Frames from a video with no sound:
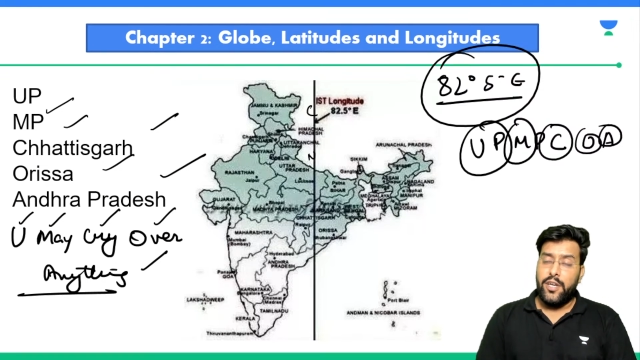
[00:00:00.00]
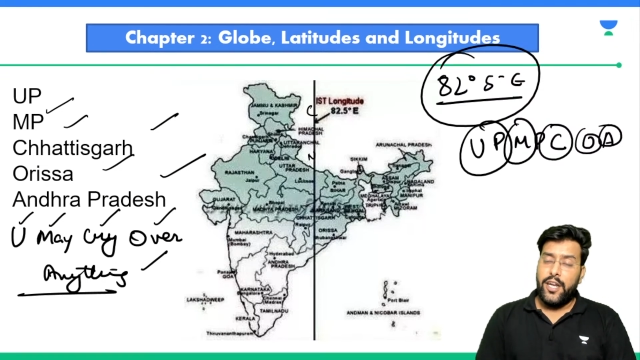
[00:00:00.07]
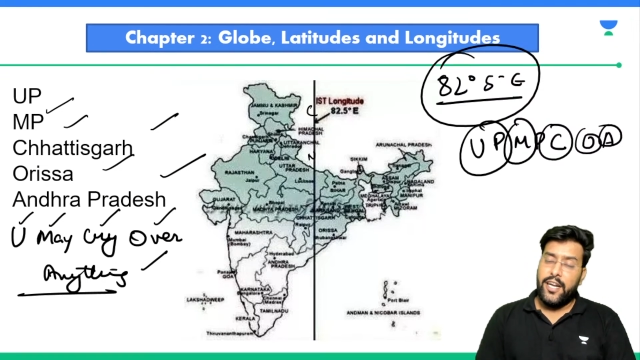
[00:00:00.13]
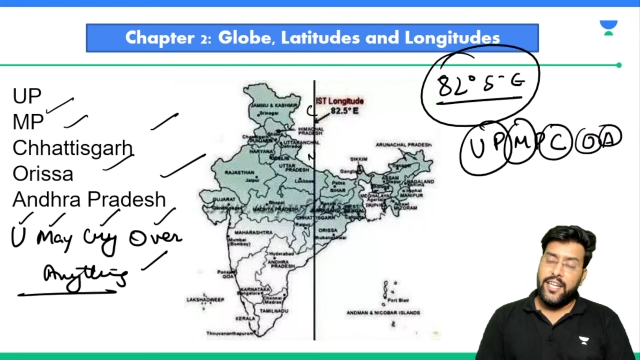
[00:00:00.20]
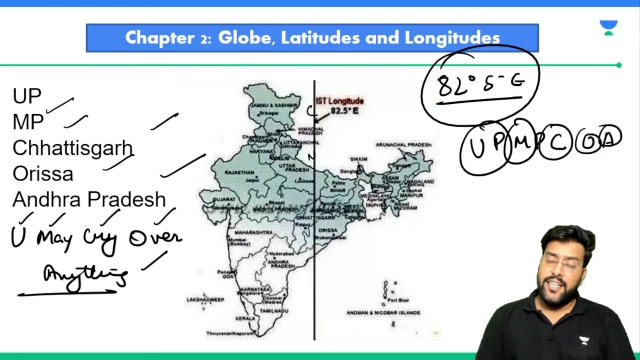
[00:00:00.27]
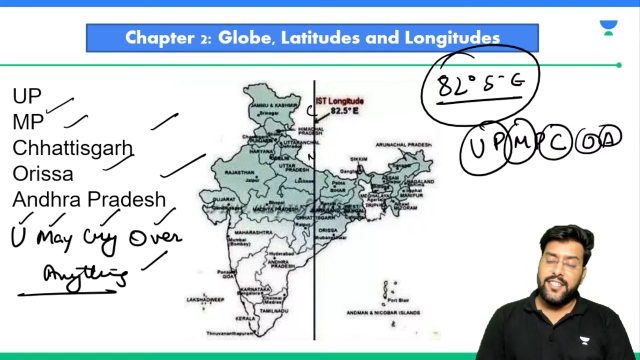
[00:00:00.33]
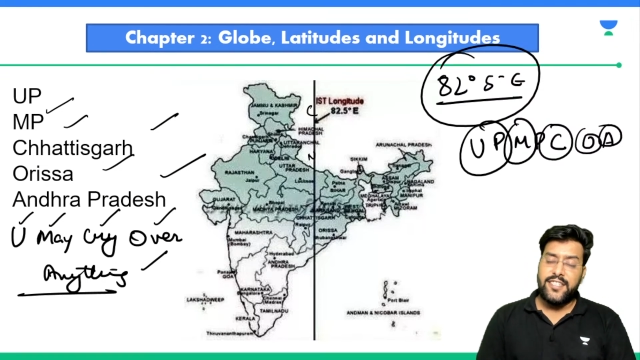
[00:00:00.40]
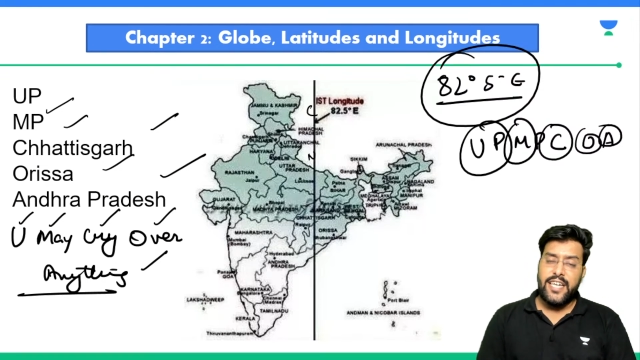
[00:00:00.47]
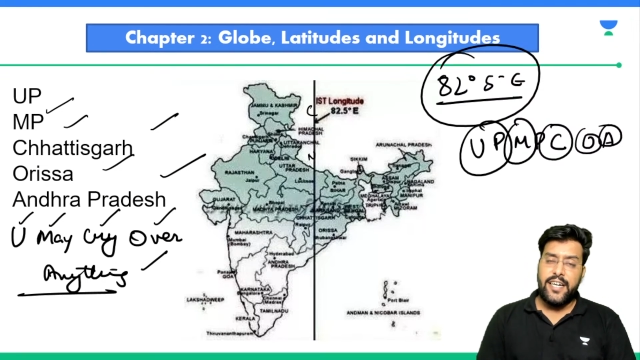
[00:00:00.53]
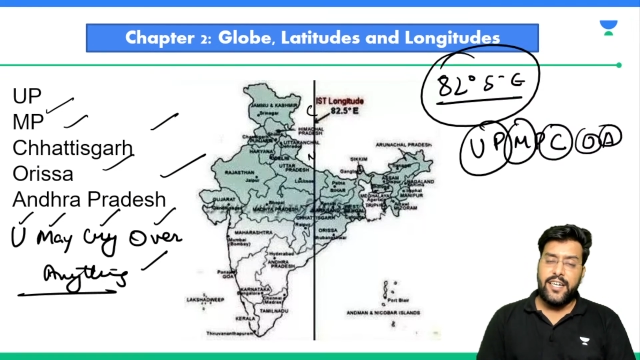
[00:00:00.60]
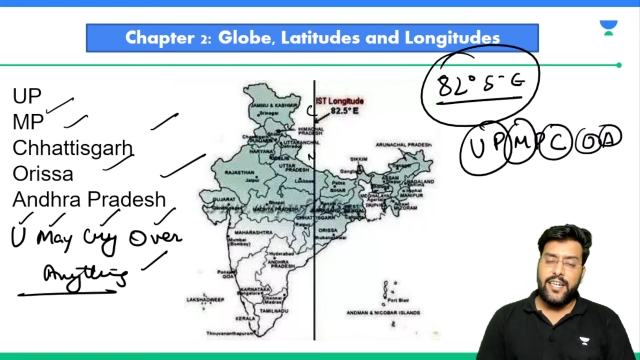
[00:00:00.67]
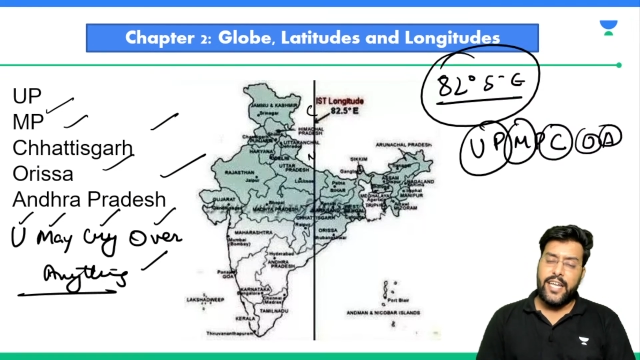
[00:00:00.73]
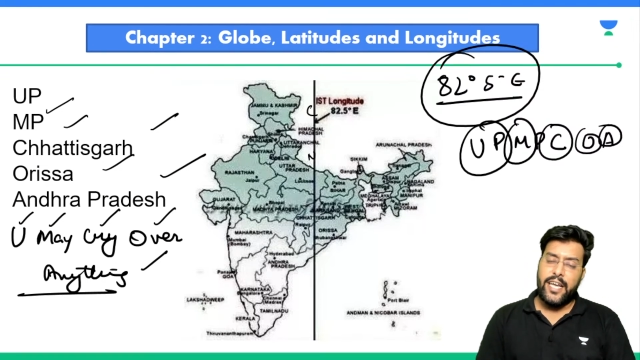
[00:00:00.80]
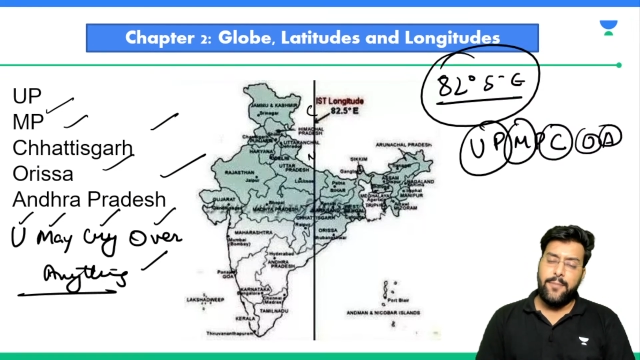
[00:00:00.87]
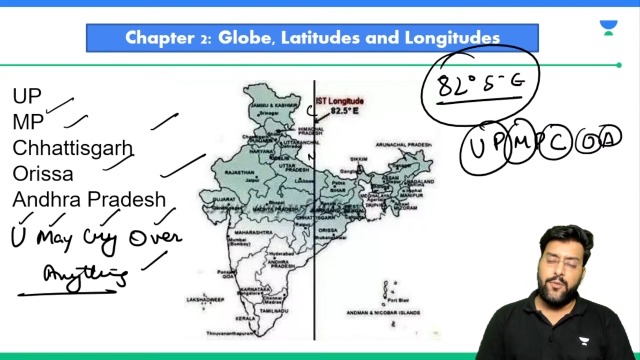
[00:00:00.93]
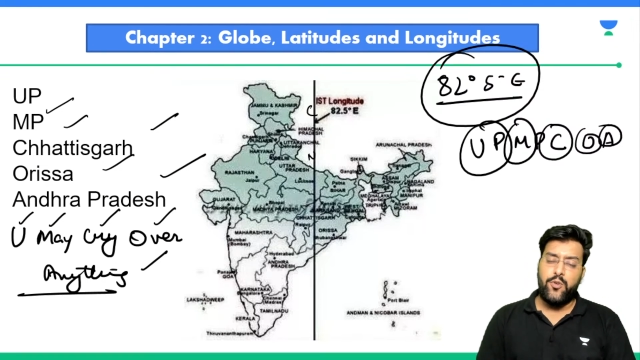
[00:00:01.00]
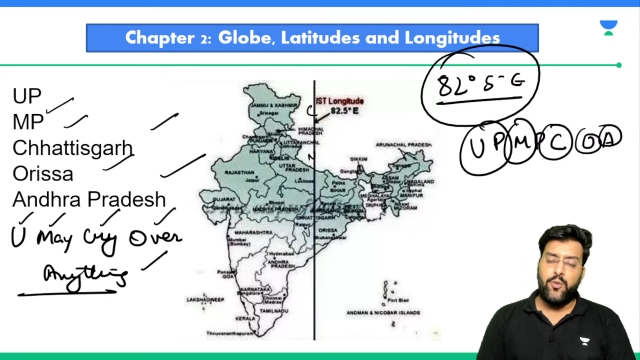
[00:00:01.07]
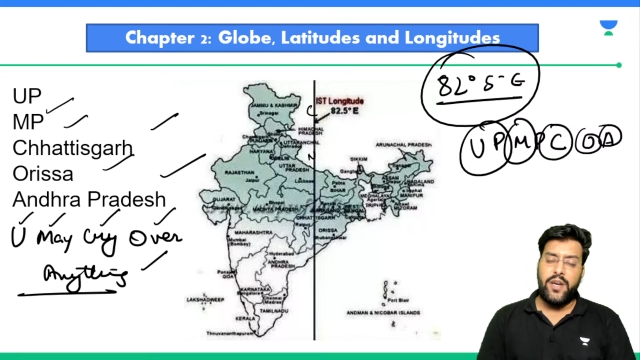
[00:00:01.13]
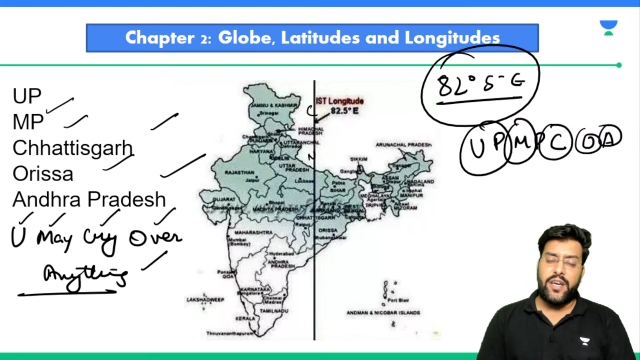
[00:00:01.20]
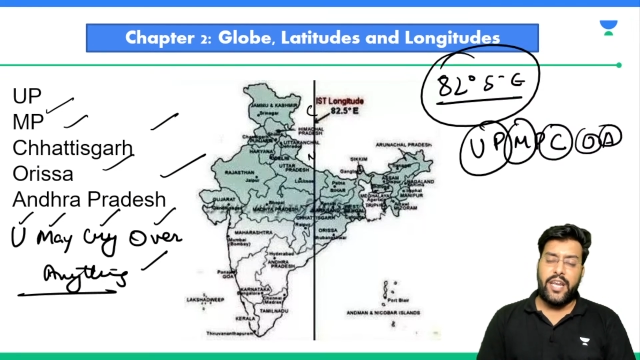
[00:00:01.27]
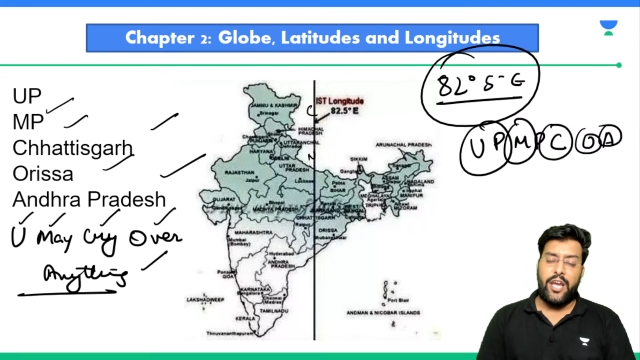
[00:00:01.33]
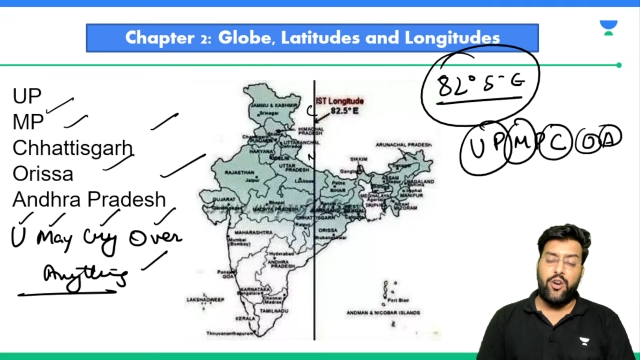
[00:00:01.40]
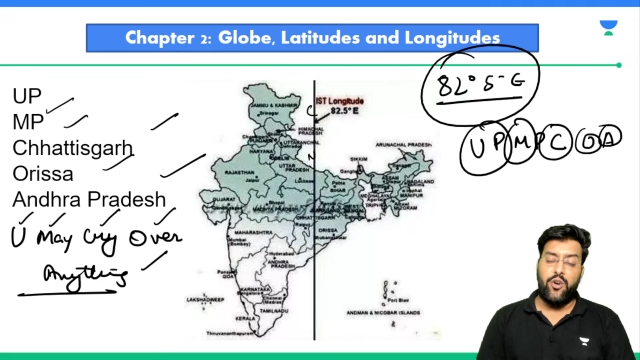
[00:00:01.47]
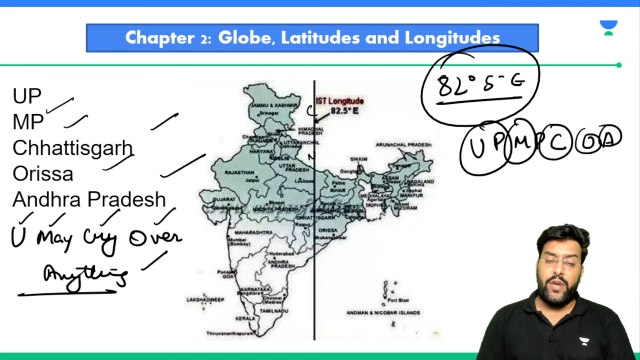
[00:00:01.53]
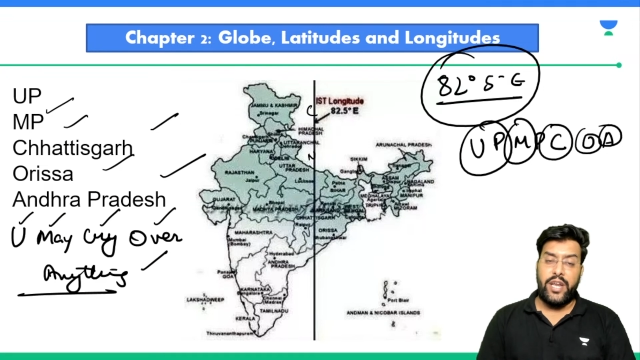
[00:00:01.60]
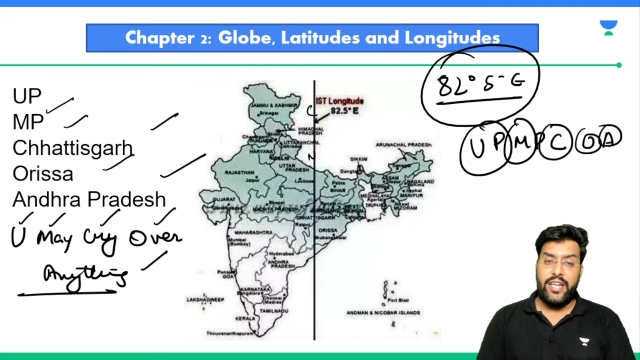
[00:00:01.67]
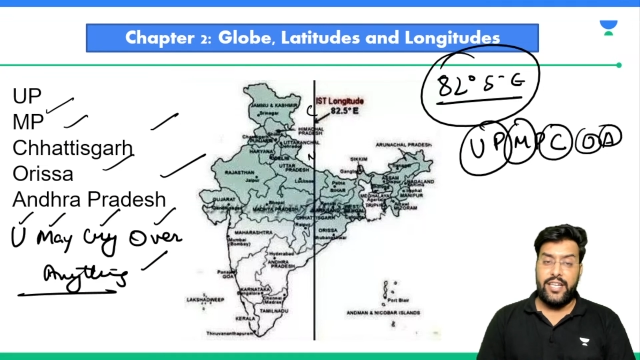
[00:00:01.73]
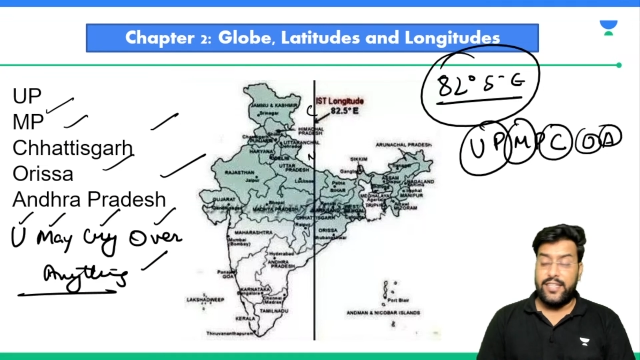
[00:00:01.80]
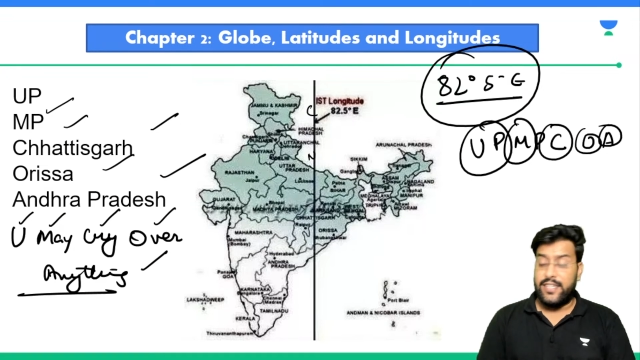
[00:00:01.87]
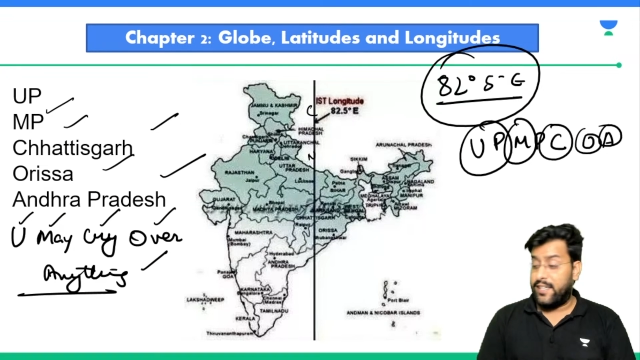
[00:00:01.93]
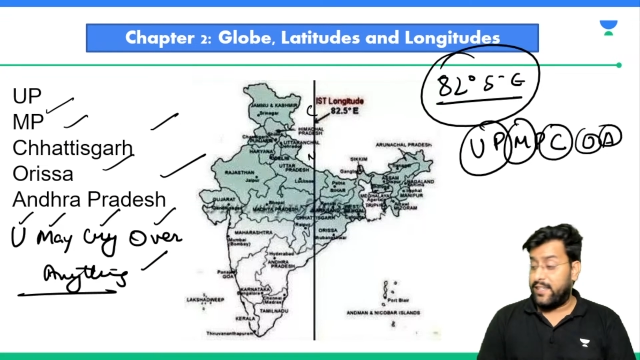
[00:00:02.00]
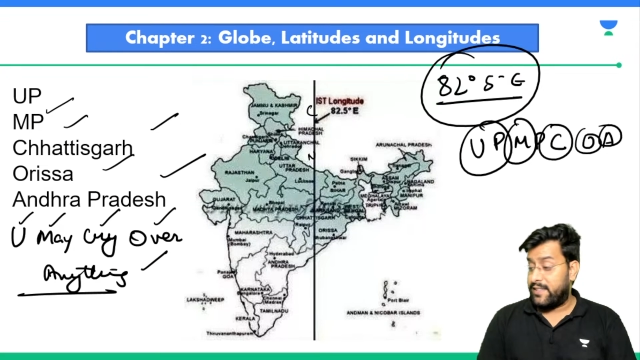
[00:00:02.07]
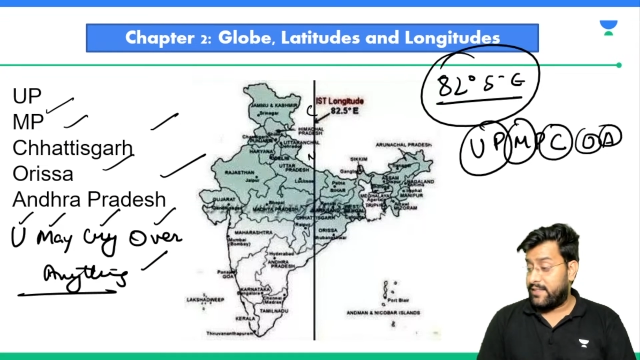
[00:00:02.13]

Indian Standard Time, you may cry over anything.